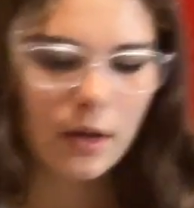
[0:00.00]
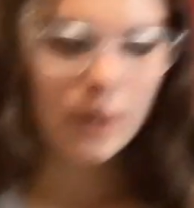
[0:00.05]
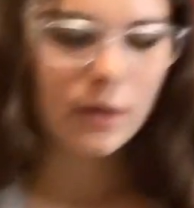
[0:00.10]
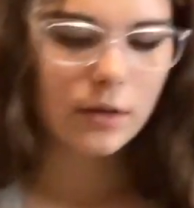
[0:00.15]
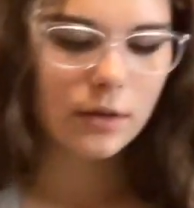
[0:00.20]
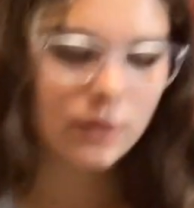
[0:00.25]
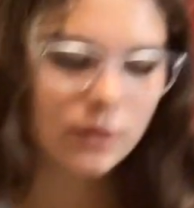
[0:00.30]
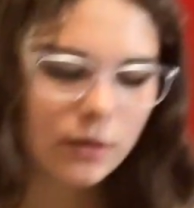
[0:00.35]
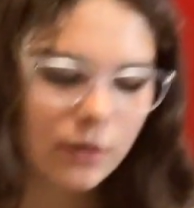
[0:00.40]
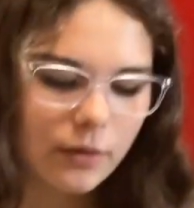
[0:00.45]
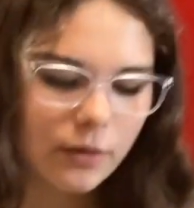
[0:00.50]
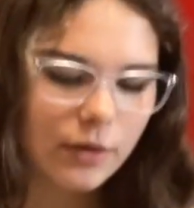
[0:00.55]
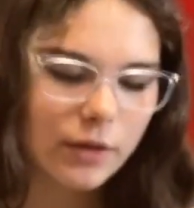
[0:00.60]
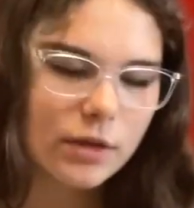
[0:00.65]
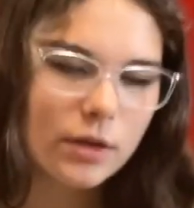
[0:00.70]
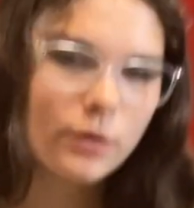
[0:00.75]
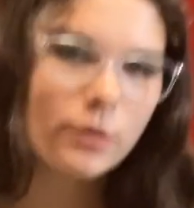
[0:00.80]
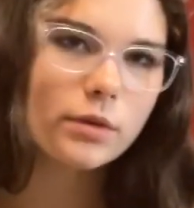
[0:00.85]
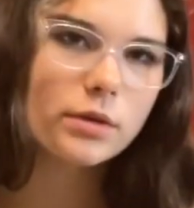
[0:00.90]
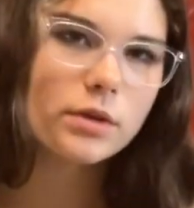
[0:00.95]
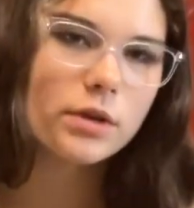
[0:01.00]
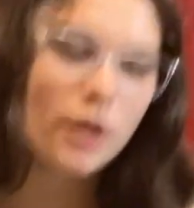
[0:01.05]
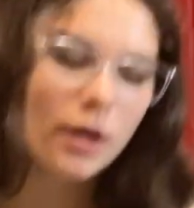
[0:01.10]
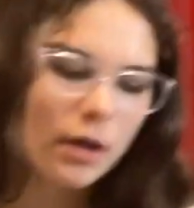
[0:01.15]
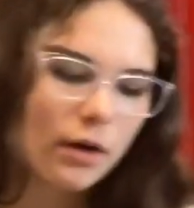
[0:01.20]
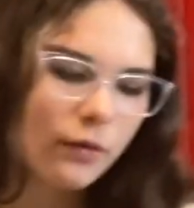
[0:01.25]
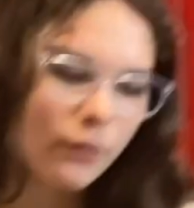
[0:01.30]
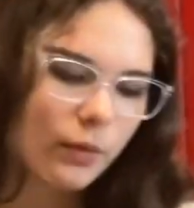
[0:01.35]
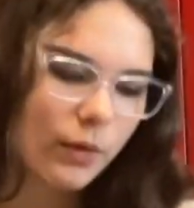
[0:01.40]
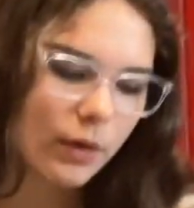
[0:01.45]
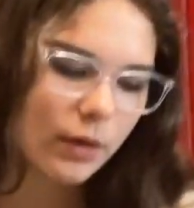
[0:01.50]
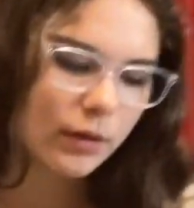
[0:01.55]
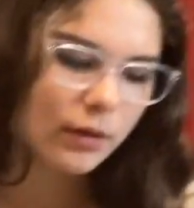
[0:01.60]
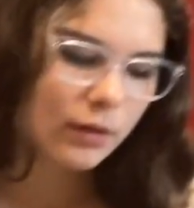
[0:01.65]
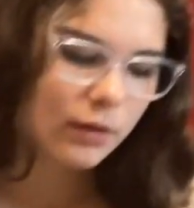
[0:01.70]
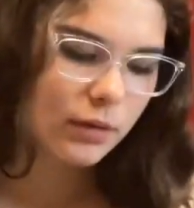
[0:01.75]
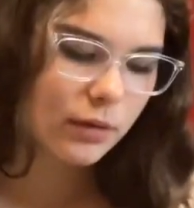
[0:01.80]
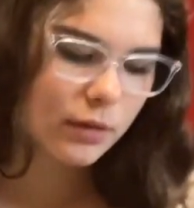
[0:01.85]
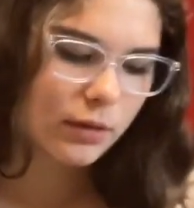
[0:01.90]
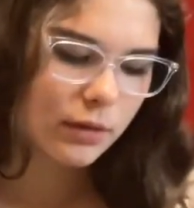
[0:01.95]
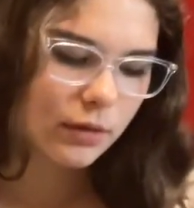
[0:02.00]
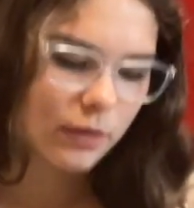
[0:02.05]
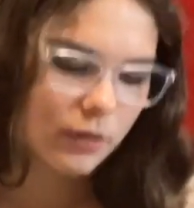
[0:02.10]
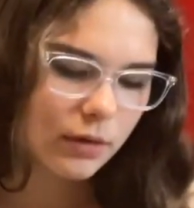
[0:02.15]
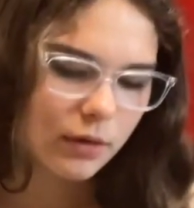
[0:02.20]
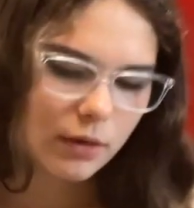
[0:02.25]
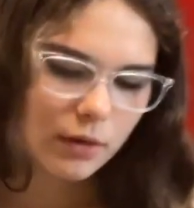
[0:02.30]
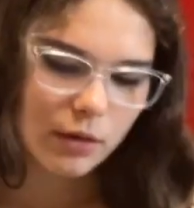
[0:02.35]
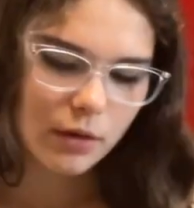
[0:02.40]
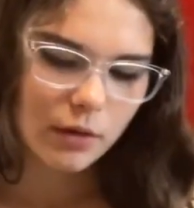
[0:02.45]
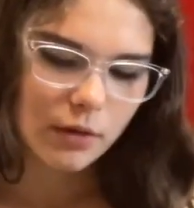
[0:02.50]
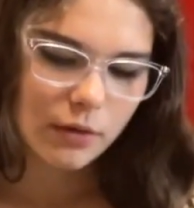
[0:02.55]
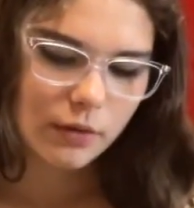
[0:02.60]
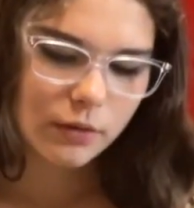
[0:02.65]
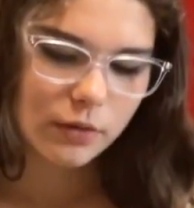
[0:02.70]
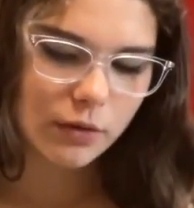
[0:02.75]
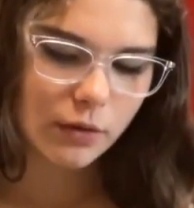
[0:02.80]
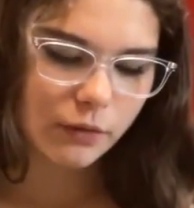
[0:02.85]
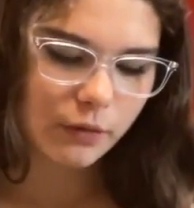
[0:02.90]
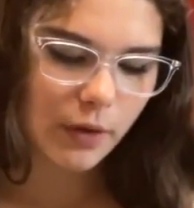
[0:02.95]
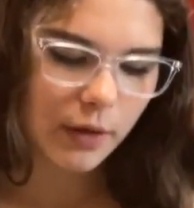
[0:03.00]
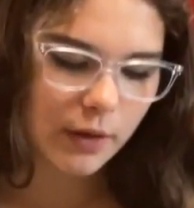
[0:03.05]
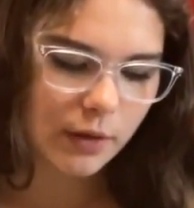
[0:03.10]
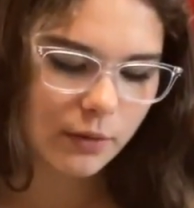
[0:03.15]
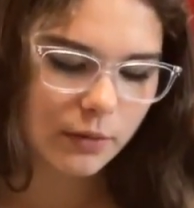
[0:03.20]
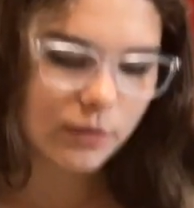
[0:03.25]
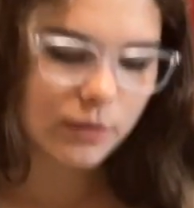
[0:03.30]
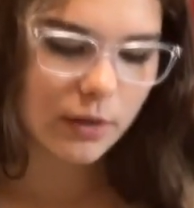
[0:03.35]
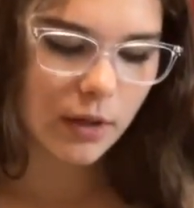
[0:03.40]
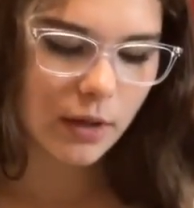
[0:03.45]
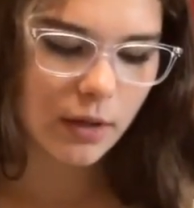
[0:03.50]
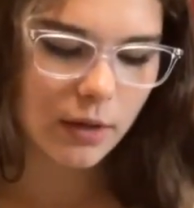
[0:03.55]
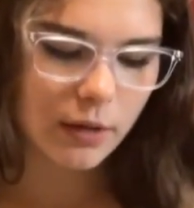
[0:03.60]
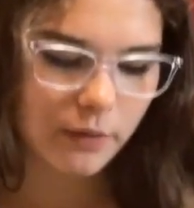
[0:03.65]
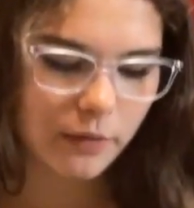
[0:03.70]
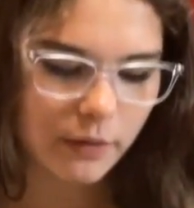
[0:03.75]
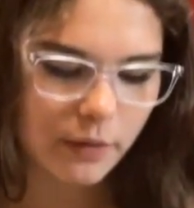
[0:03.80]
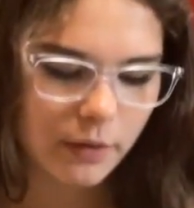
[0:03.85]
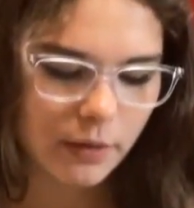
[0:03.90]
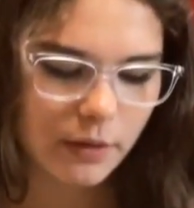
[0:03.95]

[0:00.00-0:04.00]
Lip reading: So this equals -1. So red equals negative,